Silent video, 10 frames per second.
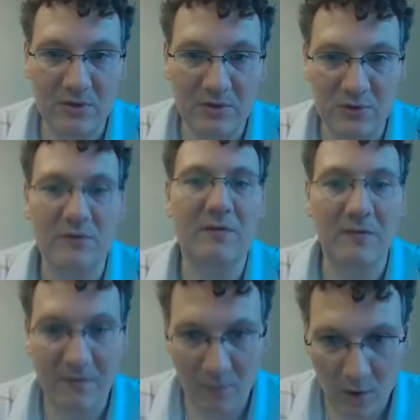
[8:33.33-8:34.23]

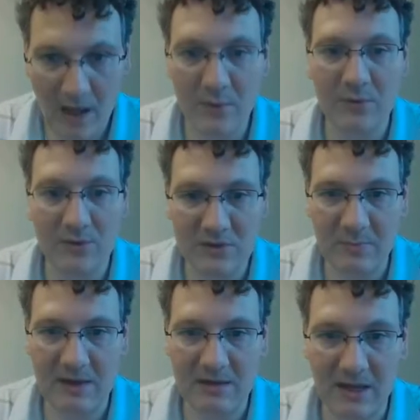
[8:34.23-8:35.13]
derivative of y with
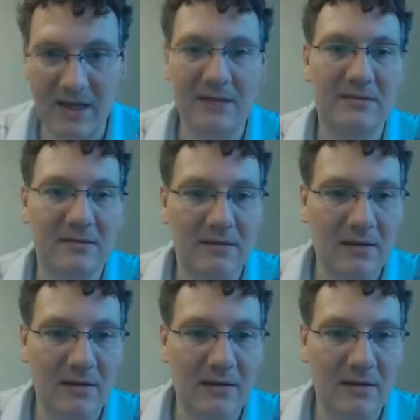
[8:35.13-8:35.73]
respect to s.